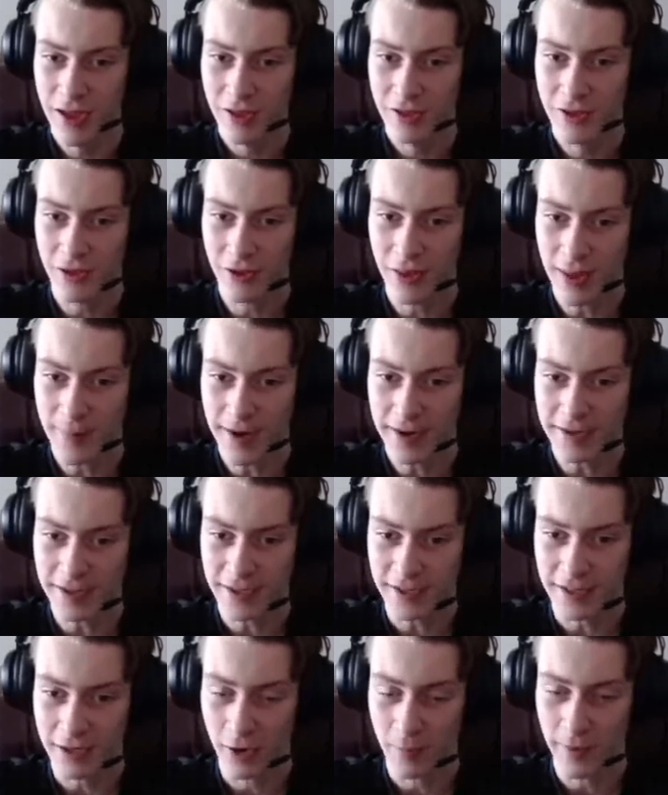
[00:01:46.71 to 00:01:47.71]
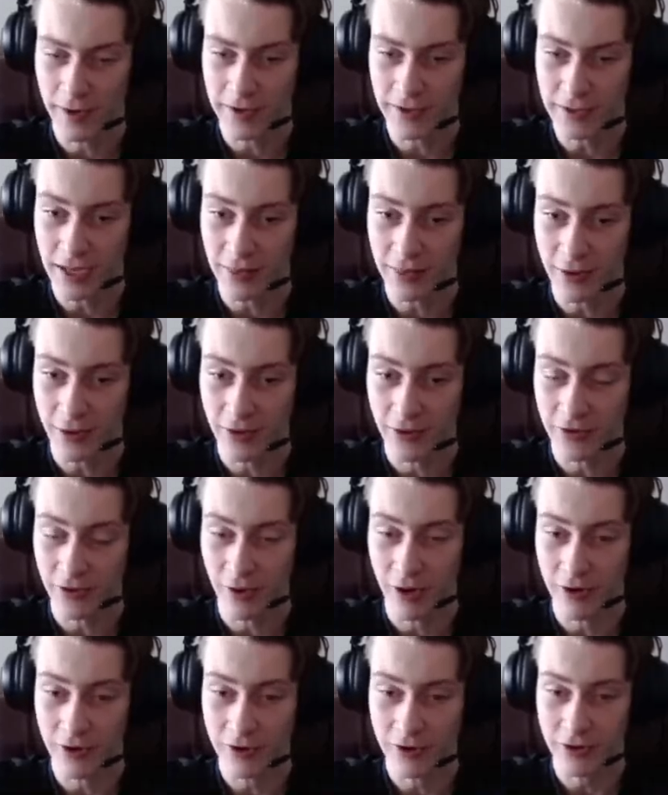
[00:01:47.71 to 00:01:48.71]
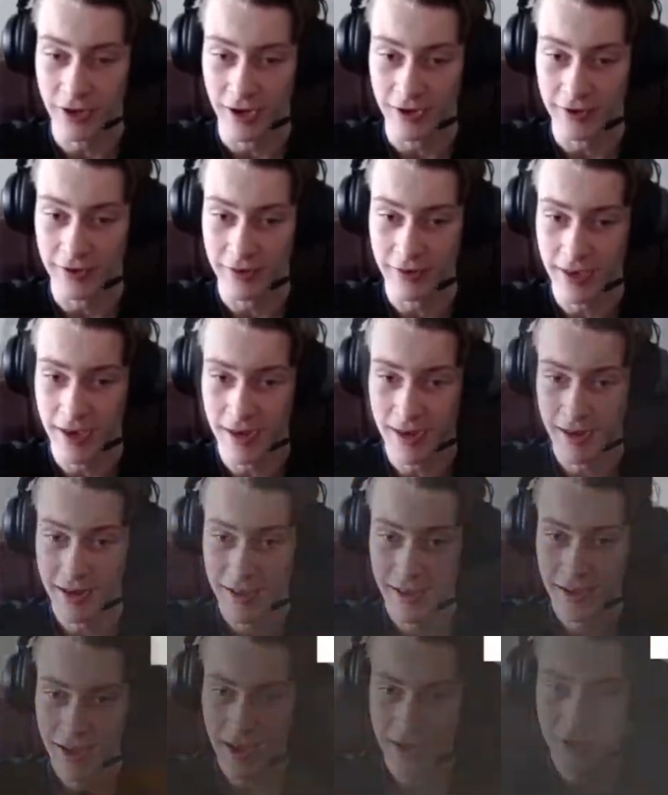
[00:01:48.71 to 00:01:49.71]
So that might take a little bit to get there, so I'll just cut to that.